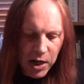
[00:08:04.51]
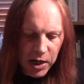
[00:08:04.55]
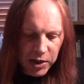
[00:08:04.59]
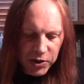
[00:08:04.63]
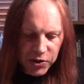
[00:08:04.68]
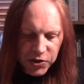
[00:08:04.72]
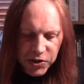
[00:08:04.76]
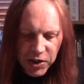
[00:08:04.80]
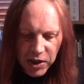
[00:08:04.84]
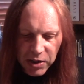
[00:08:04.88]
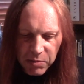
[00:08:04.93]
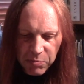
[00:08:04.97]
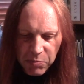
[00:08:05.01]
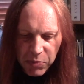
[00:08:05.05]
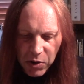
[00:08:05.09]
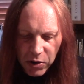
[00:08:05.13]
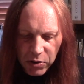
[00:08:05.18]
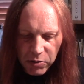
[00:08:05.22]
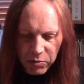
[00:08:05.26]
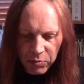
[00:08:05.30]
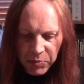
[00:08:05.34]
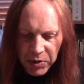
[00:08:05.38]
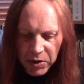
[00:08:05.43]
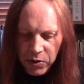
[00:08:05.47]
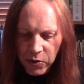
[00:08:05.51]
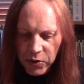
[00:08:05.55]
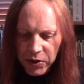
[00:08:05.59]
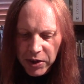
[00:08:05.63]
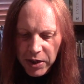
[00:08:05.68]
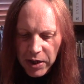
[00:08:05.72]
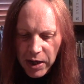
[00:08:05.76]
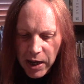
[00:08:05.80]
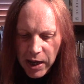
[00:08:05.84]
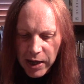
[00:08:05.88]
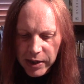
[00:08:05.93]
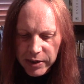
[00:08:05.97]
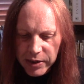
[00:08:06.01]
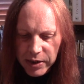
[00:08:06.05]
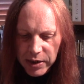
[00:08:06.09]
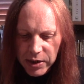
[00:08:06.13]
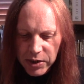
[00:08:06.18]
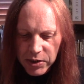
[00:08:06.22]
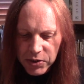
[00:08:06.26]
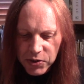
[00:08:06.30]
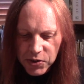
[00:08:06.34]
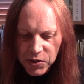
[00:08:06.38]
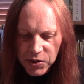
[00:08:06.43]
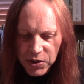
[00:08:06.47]
Second bottle I'm going to be looking at
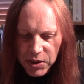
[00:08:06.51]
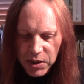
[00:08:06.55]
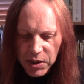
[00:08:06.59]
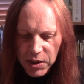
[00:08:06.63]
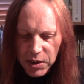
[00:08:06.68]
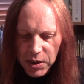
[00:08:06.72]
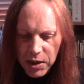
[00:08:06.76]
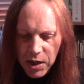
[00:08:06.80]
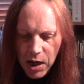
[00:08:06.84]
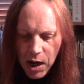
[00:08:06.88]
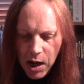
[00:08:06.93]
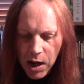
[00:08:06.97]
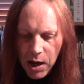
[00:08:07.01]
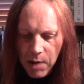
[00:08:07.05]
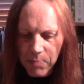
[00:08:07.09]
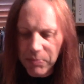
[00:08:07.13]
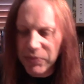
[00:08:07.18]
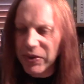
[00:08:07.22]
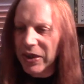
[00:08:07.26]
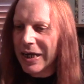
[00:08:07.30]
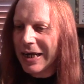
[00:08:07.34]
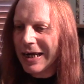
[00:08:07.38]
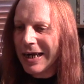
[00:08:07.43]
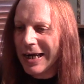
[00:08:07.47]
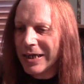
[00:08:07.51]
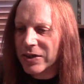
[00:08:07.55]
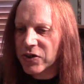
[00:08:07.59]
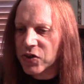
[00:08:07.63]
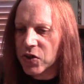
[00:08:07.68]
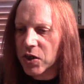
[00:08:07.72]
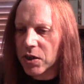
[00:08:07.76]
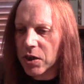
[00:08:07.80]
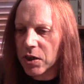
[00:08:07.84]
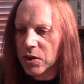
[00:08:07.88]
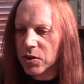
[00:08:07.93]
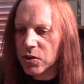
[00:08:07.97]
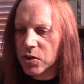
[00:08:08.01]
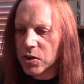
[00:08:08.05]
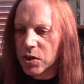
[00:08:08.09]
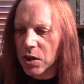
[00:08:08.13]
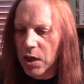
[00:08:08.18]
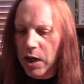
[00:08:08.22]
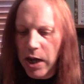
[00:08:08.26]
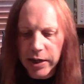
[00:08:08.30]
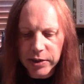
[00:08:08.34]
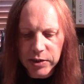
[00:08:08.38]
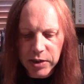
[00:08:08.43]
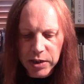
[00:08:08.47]
is the Classic
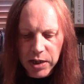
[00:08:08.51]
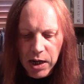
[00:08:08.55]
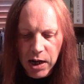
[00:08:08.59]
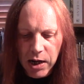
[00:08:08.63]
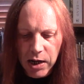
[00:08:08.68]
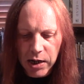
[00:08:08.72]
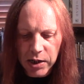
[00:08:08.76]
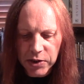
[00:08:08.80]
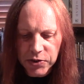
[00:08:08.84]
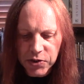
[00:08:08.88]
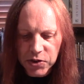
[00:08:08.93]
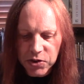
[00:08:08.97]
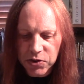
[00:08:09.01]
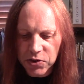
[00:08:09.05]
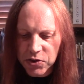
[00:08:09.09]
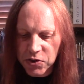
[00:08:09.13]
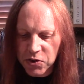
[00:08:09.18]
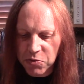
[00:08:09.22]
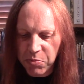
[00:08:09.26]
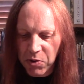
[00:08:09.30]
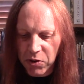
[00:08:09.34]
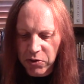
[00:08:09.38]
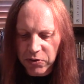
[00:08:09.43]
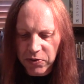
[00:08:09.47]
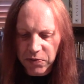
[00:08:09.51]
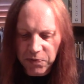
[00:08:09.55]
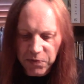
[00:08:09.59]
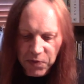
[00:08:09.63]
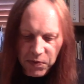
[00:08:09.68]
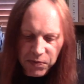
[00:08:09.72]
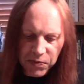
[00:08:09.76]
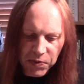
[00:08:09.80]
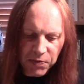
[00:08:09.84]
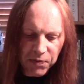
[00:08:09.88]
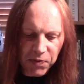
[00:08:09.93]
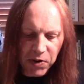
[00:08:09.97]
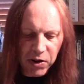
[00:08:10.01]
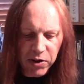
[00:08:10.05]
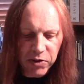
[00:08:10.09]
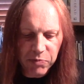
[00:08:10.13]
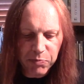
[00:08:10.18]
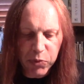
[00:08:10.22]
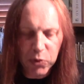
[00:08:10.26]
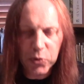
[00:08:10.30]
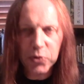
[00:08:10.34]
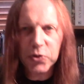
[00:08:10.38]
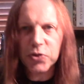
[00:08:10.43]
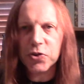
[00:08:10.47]
Select Cask. This is bottled at
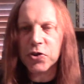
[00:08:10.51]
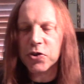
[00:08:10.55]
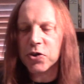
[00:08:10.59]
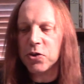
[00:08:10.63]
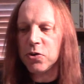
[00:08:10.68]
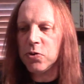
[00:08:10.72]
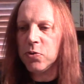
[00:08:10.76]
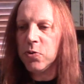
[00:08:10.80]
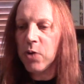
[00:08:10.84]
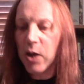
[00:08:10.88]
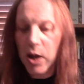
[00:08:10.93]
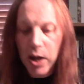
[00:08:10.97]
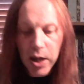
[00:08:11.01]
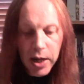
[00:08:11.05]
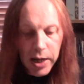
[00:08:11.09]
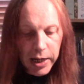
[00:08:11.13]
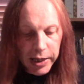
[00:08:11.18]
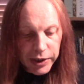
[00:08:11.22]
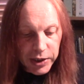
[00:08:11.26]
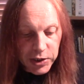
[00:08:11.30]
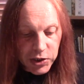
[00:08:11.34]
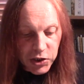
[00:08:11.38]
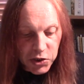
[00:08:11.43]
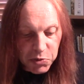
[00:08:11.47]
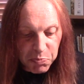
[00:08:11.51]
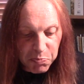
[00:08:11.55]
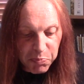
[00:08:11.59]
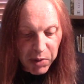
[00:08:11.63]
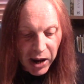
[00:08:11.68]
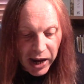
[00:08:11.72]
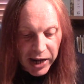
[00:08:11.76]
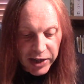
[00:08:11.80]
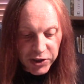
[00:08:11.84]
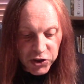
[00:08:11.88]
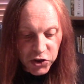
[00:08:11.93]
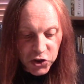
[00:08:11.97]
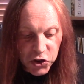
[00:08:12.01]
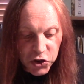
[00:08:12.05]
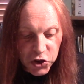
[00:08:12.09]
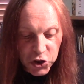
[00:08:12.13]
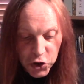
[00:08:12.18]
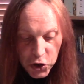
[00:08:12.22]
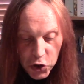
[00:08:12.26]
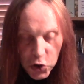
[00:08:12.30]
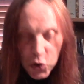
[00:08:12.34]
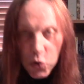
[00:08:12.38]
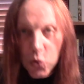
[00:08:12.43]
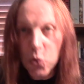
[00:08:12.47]
55.2. This is batch
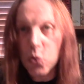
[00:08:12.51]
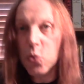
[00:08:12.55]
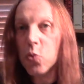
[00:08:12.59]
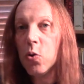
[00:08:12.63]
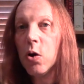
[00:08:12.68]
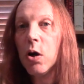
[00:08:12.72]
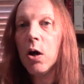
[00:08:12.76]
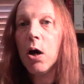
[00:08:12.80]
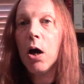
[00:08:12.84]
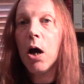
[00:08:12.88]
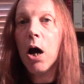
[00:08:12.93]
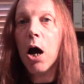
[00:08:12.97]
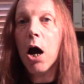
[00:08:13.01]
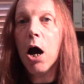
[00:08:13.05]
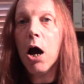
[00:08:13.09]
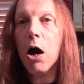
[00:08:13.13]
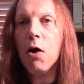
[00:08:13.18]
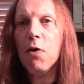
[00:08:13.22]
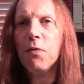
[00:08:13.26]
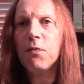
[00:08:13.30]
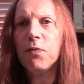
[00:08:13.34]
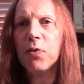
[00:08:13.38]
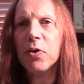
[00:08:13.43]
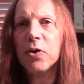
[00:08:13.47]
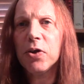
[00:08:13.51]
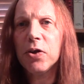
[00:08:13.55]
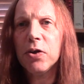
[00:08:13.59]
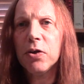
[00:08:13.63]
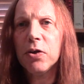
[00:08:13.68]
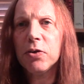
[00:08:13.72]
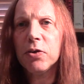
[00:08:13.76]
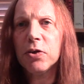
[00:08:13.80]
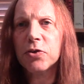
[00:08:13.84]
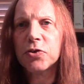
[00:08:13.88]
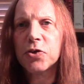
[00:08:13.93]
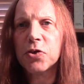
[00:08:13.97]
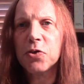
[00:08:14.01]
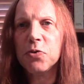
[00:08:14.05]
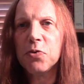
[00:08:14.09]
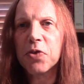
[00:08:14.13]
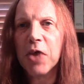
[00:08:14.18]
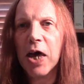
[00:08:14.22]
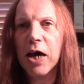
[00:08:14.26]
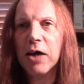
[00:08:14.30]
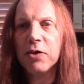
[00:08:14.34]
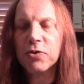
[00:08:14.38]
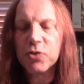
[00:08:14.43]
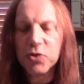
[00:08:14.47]
2 of
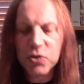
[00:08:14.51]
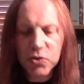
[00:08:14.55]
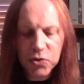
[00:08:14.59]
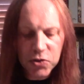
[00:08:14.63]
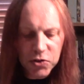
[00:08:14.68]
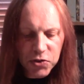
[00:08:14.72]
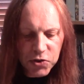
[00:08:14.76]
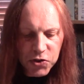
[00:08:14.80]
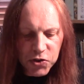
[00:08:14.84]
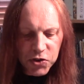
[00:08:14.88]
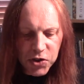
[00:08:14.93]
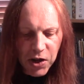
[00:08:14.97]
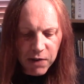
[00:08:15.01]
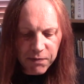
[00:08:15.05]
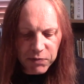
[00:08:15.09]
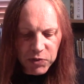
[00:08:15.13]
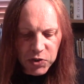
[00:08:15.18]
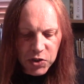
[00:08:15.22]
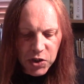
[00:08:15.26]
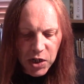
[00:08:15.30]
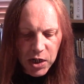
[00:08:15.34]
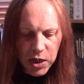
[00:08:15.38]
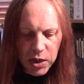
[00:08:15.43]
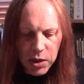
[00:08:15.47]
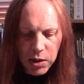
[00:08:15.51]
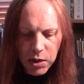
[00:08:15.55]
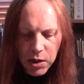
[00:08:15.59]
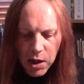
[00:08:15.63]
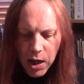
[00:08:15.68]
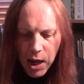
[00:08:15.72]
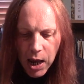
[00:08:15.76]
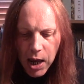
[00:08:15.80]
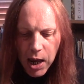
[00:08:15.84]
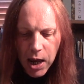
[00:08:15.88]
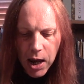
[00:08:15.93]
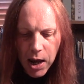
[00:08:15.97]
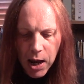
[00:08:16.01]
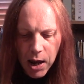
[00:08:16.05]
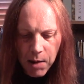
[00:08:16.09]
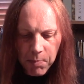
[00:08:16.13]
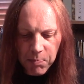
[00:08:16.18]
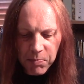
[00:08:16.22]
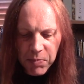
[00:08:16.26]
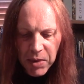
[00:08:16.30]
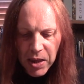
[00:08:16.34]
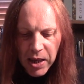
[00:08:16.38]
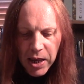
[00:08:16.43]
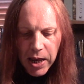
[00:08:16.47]
2017,
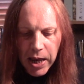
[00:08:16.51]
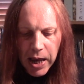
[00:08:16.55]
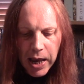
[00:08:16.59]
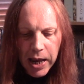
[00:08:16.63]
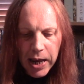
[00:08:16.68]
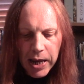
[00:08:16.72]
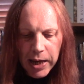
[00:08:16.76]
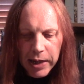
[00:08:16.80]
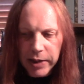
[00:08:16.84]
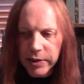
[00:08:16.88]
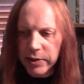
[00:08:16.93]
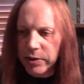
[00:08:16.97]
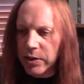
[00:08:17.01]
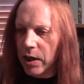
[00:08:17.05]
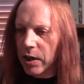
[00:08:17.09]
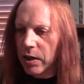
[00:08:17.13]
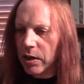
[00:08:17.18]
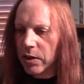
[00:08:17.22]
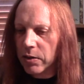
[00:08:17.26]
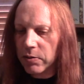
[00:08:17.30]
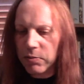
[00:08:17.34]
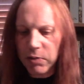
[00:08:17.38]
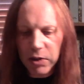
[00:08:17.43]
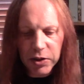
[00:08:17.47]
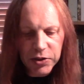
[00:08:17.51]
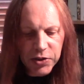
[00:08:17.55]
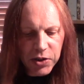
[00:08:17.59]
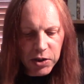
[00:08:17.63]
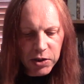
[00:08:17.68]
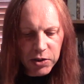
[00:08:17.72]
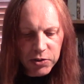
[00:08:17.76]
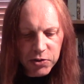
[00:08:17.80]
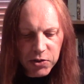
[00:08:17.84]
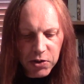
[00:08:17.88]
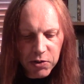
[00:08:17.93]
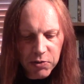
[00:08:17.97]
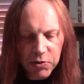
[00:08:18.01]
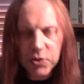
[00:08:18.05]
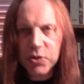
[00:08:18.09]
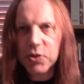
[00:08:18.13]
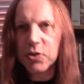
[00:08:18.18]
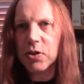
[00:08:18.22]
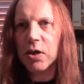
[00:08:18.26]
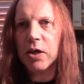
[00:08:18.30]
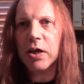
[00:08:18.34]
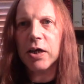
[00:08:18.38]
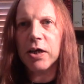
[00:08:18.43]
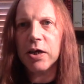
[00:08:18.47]
like I said, so it's
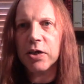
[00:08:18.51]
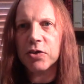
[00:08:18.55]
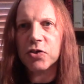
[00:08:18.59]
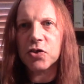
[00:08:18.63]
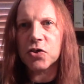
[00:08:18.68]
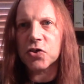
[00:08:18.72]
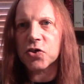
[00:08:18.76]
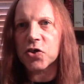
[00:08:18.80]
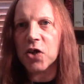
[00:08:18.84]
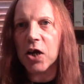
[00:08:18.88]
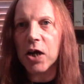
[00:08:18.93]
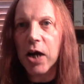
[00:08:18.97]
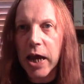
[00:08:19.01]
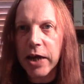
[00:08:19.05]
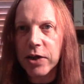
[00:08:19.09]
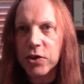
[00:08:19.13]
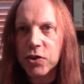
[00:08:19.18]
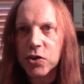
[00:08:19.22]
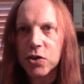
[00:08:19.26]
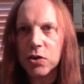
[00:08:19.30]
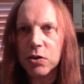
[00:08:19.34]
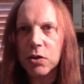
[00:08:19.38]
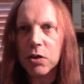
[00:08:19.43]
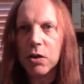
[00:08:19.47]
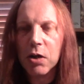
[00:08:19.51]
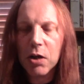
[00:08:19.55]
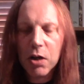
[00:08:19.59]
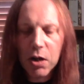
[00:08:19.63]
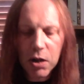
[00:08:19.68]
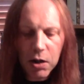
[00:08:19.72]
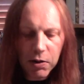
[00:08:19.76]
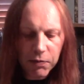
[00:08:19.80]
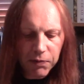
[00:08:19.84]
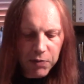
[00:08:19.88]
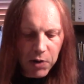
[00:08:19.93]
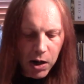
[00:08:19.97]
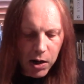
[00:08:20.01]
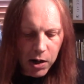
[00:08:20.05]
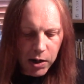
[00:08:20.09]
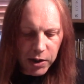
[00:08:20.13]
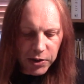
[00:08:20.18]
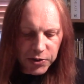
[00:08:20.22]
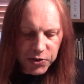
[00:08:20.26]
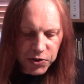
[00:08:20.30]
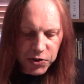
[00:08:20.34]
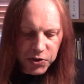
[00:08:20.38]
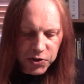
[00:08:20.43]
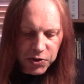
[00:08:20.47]
a selection of
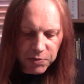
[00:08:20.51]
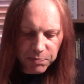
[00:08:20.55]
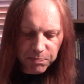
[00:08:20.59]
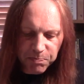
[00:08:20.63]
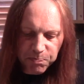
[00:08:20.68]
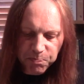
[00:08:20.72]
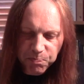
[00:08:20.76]
casks.